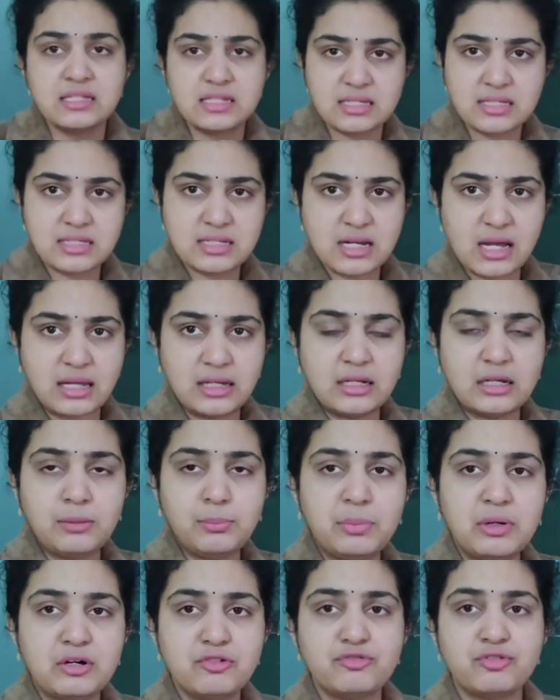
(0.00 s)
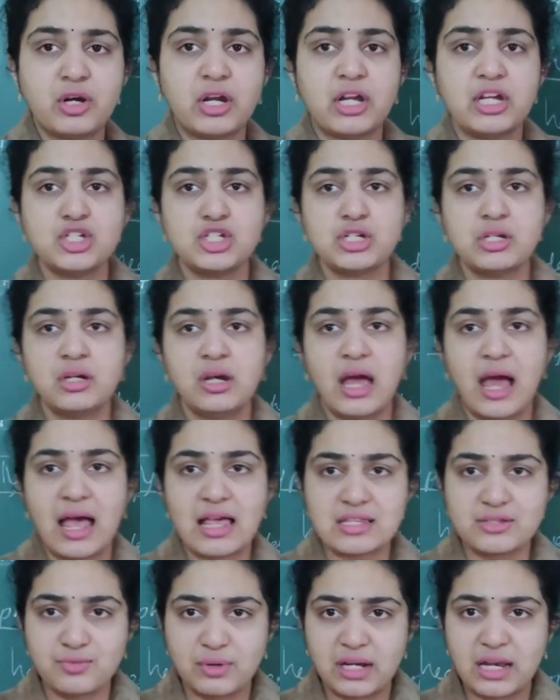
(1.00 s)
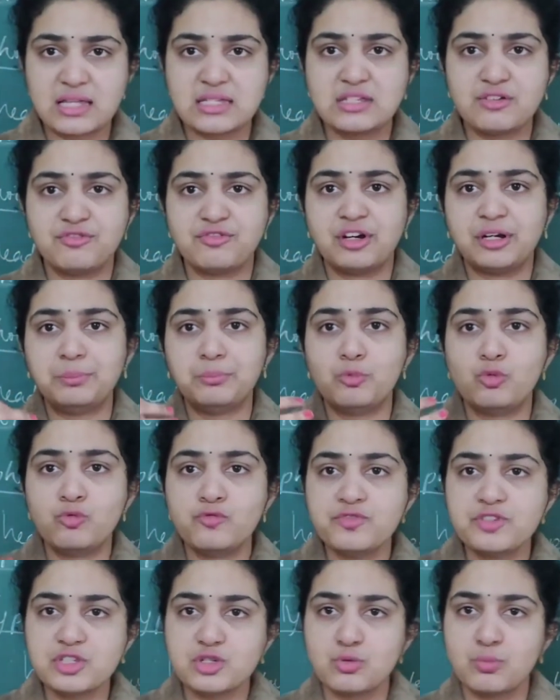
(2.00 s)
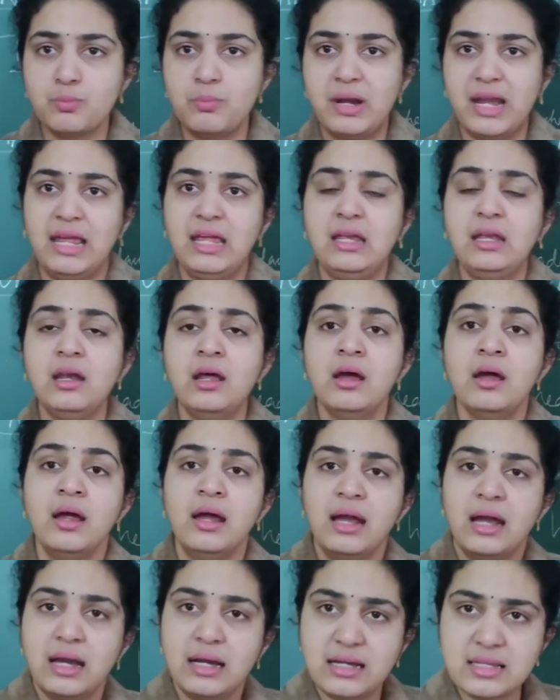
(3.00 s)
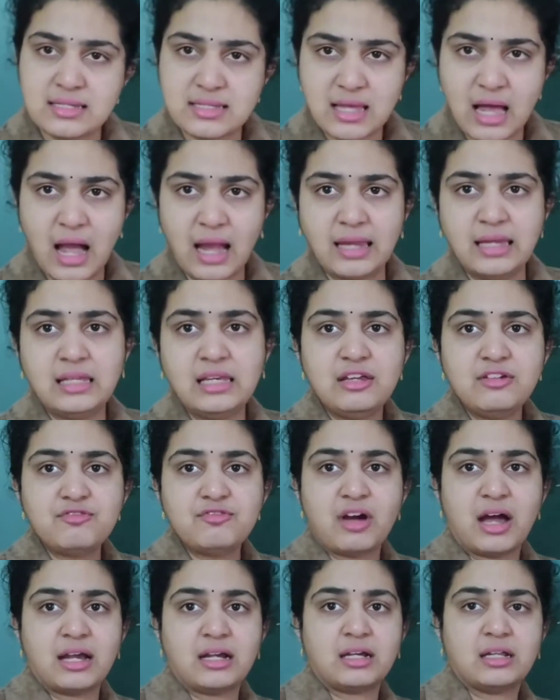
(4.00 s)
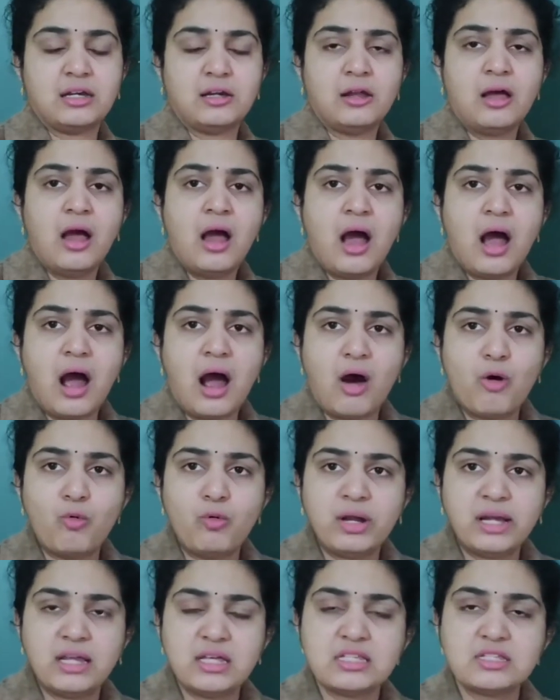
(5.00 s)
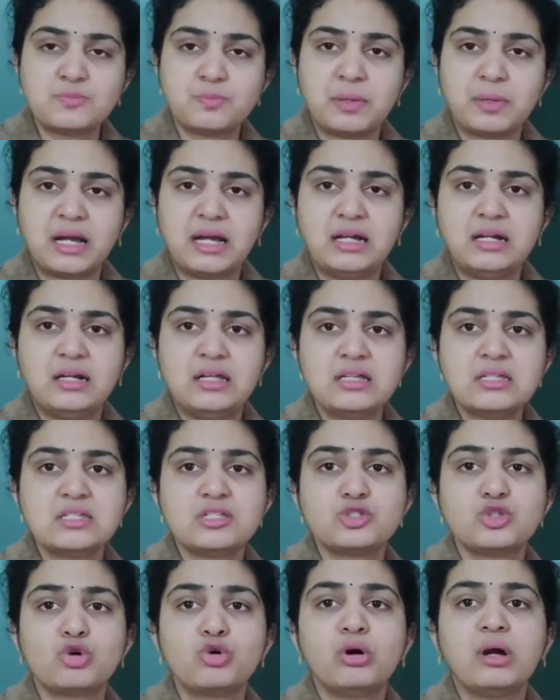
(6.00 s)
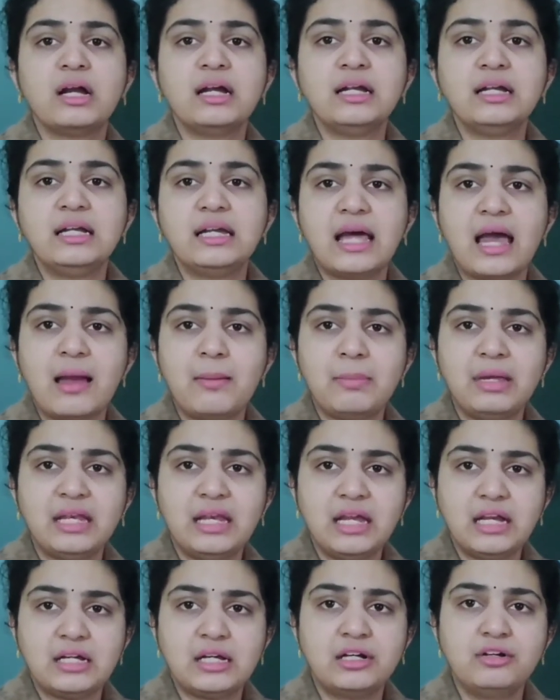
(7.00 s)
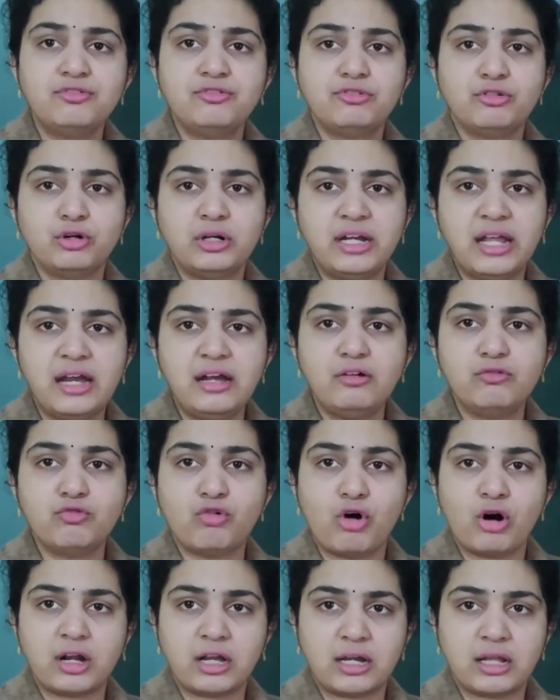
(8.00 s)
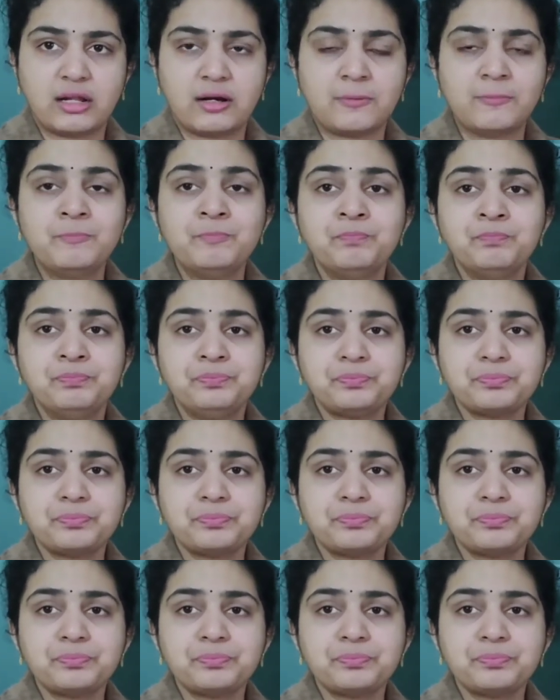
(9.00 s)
Intestinal perforation, as well as if it moves to brain, it is highly fatal. How it is spread is through contaminated food and water.